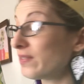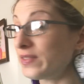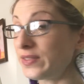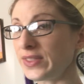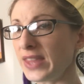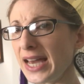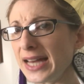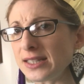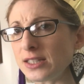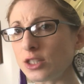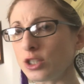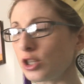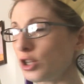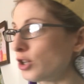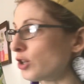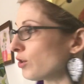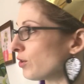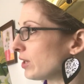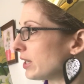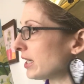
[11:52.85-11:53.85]
That's
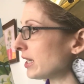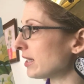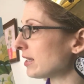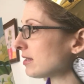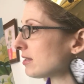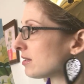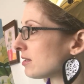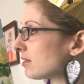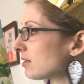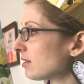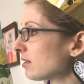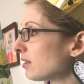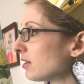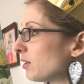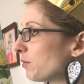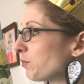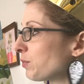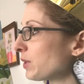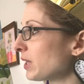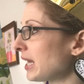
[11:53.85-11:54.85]
curious,
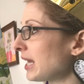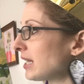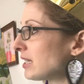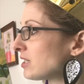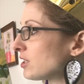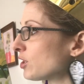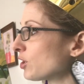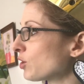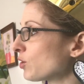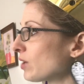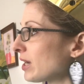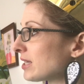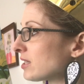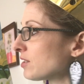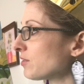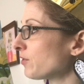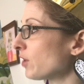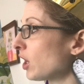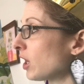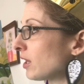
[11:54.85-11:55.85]
complained the
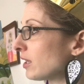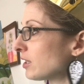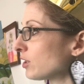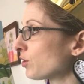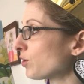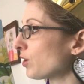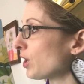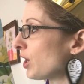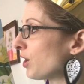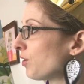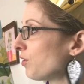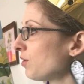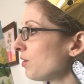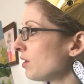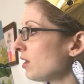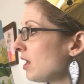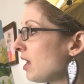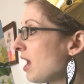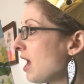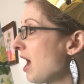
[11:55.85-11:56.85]
crestfallen crow.
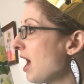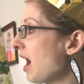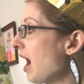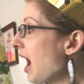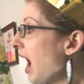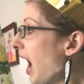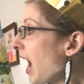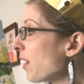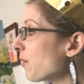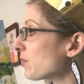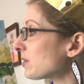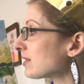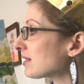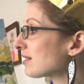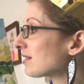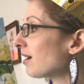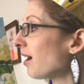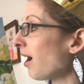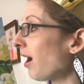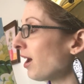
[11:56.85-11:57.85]
I was
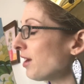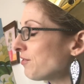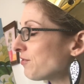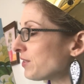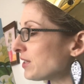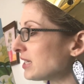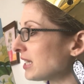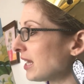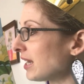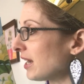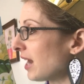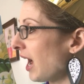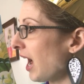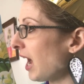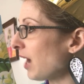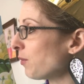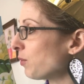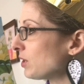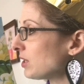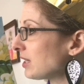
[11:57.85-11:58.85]
confident
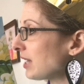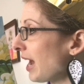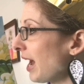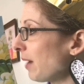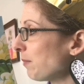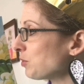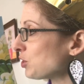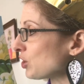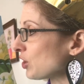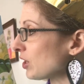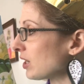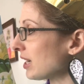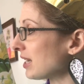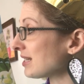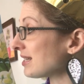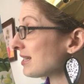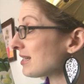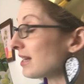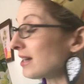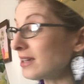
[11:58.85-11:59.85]
I would capture a
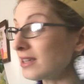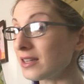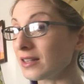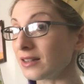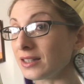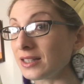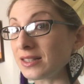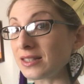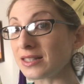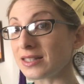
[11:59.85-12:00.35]
succulent